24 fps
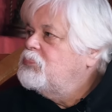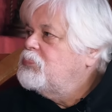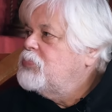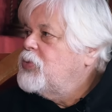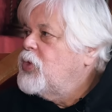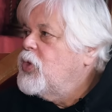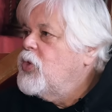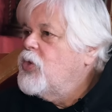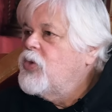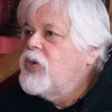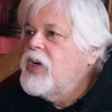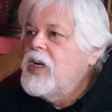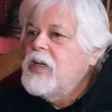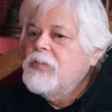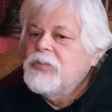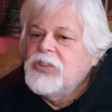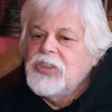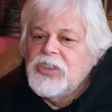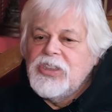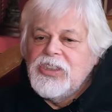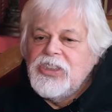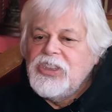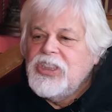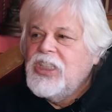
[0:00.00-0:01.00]
programs,
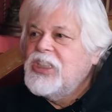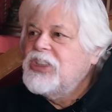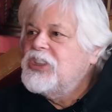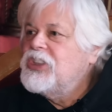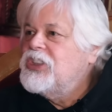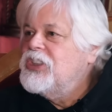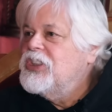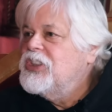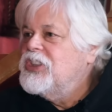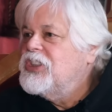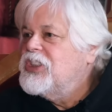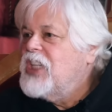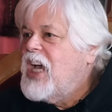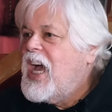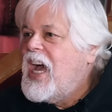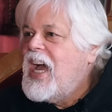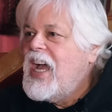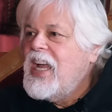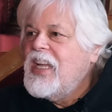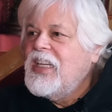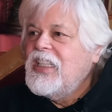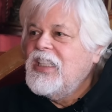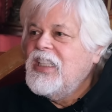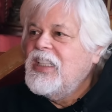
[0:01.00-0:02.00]
suggestions,
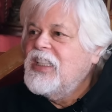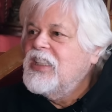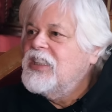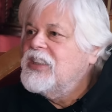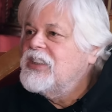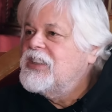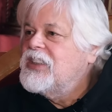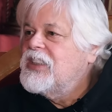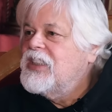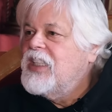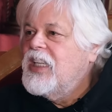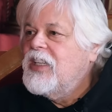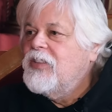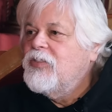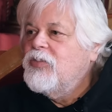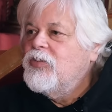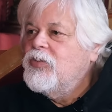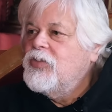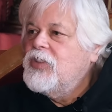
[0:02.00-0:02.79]
ideas that